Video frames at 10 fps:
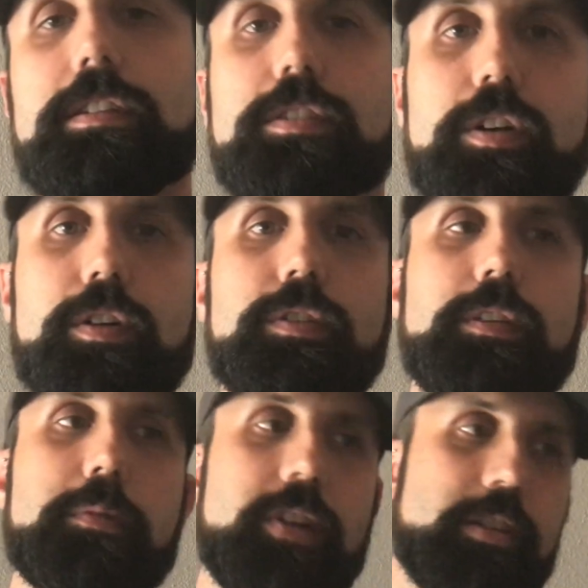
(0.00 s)
so
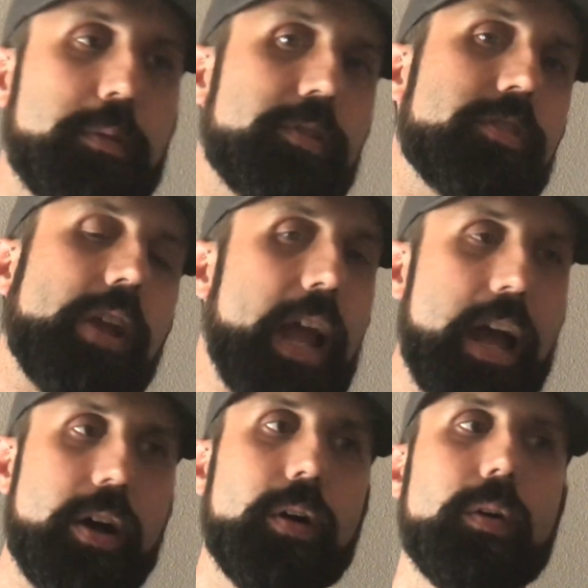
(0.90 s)
some of you guys have been reaching
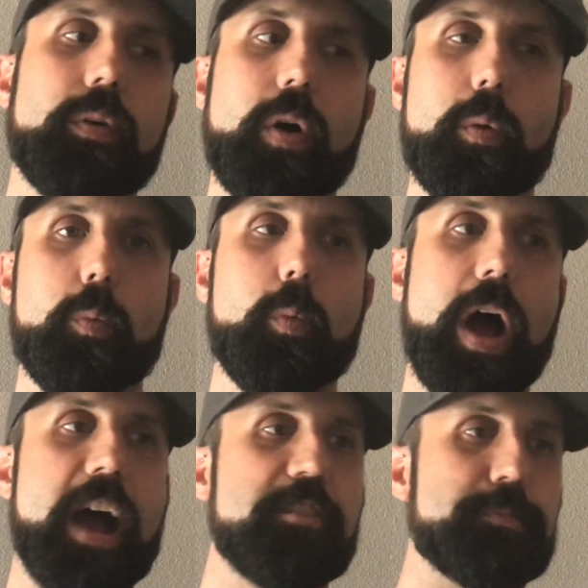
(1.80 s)
out.
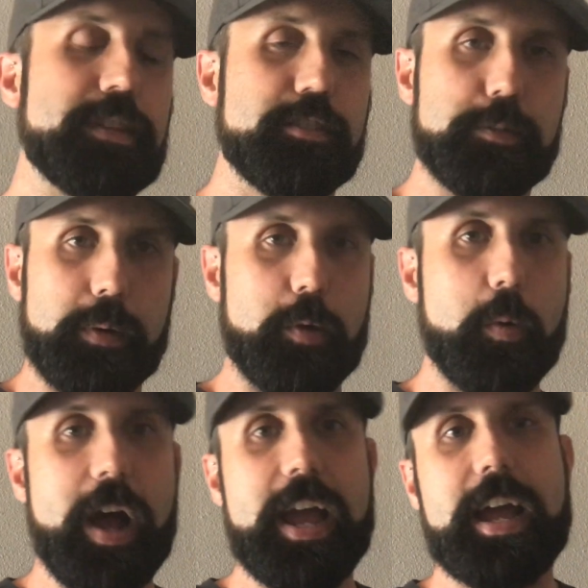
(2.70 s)
I've been super
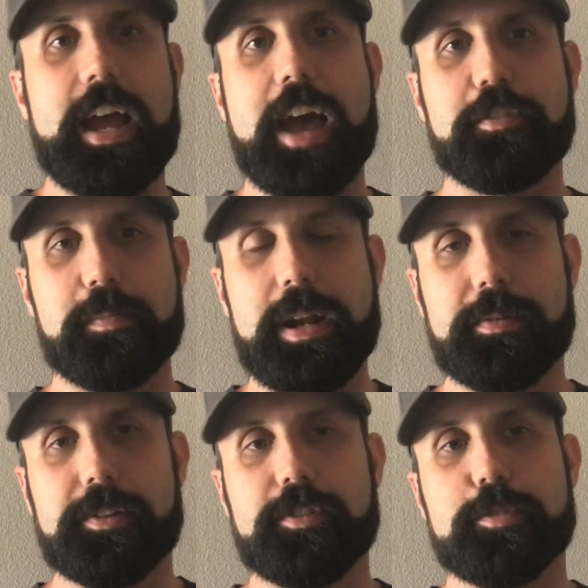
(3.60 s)
quiet, haven't been
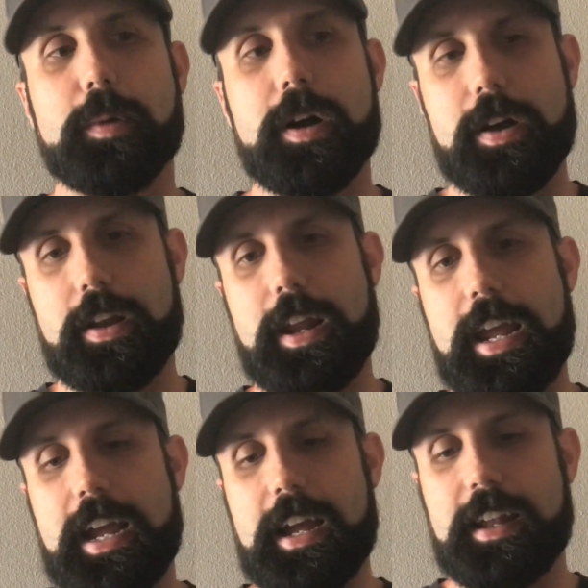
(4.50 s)
able to respond,
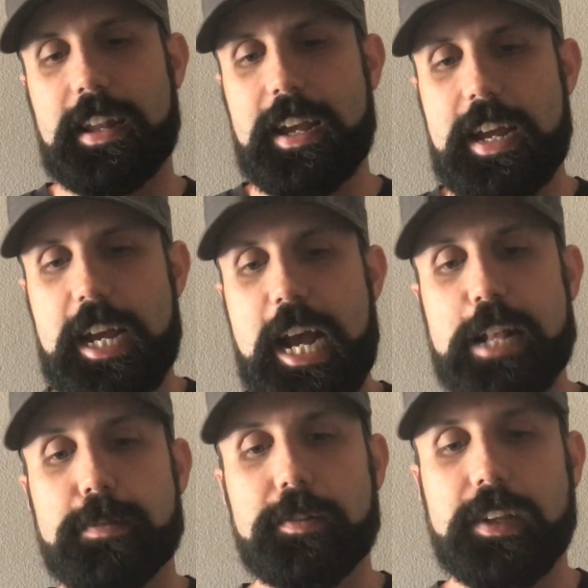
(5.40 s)
and
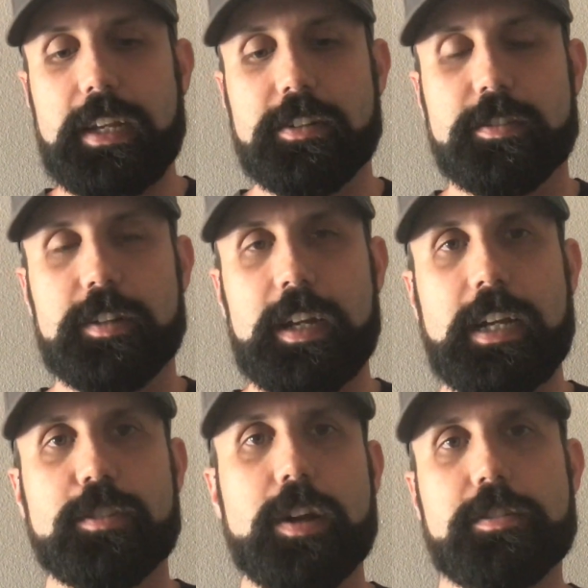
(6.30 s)
it's been really interesting.
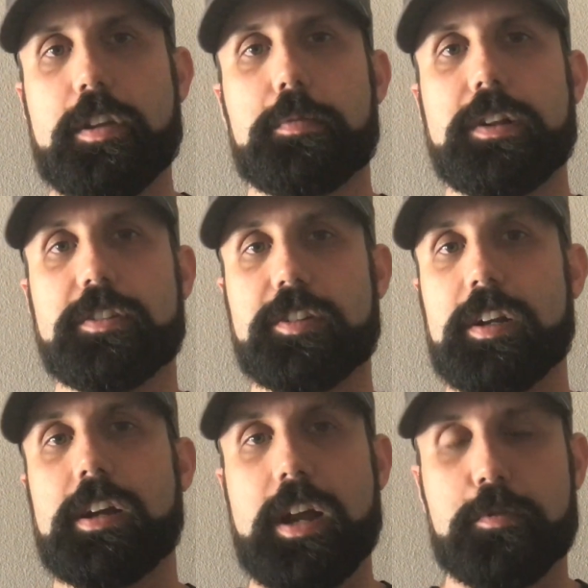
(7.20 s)
And so I just kind of wanted to
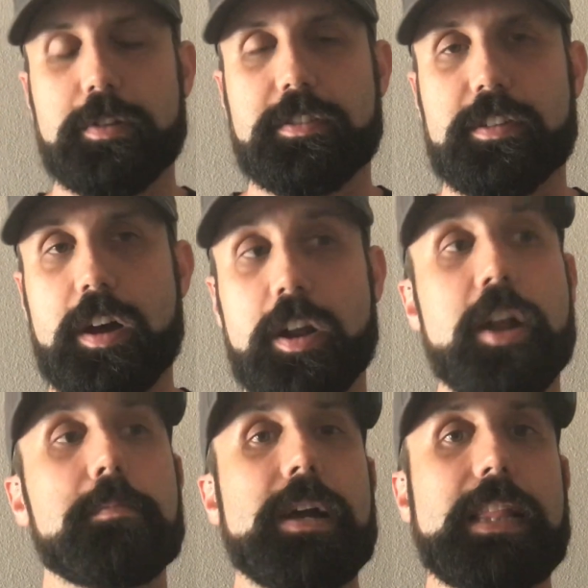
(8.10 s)
share kind of what's gone
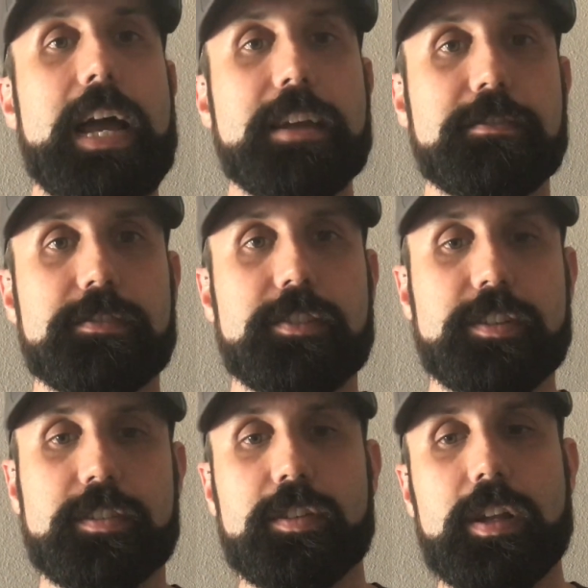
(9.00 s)
on in my life,
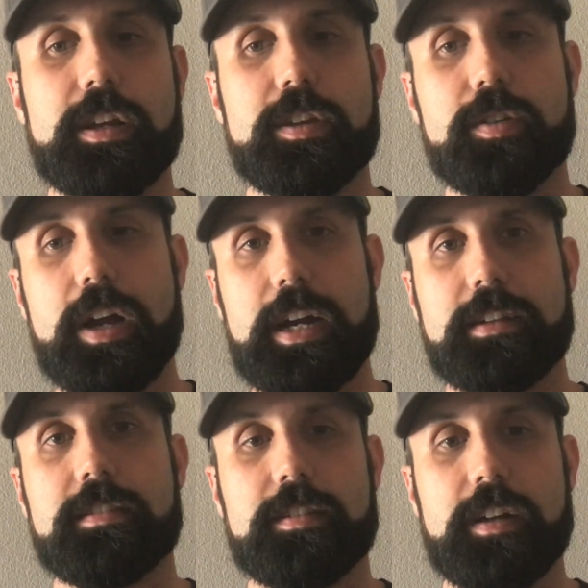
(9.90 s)
just so that you
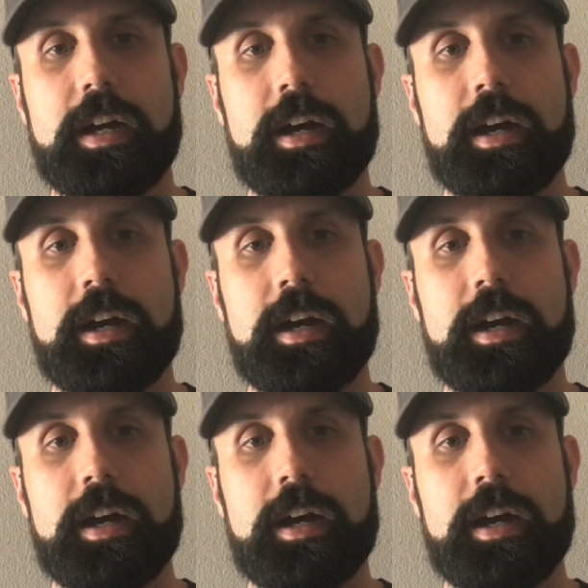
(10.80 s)
guys